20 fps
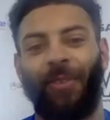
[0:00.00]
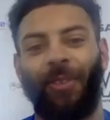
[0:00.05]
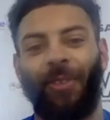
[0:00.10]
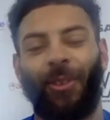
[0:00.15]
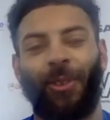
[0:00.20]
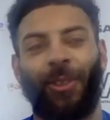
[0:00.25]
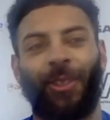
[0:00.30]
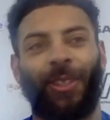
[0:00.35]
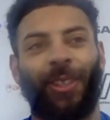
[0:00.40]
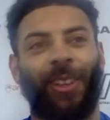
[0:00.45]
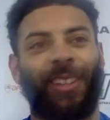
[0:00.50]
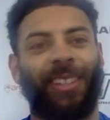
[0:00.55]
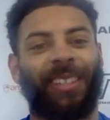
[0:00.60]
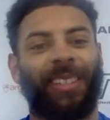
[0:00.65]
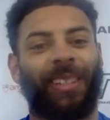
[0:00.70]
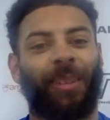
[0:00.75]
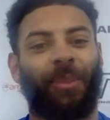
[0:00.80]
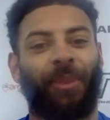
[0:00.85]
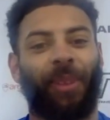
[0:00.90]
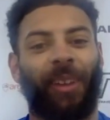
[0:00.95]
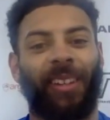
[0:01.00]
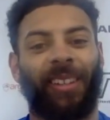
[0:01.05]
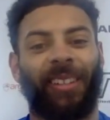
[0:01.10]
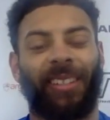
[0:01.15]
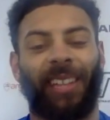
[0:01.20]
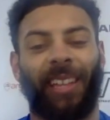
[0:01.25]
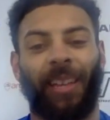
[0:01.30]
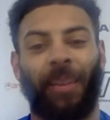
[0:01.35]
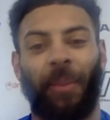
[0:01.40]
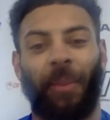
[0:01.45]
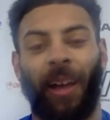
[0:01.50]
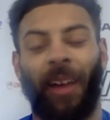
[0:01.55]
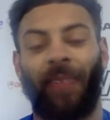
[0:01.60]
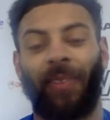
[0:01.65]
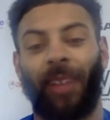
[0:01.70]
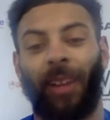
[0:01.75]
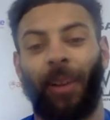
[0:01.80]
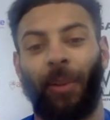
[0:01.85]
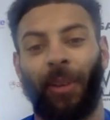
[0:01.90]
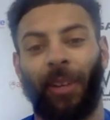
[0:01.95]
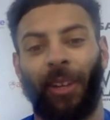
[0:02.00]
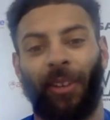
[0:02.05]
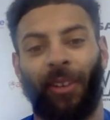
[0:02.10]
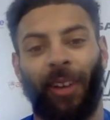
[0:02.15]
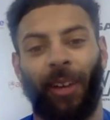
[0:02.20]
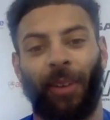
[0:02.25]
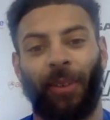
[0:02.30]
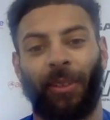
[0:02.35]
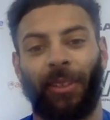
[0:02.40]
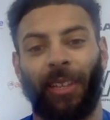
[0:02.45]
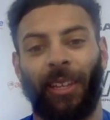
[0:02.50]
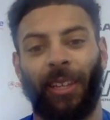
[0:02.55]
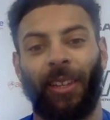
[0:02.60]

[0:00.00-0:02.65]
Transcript: you do certain celebrations that you might have done when the crowd was there,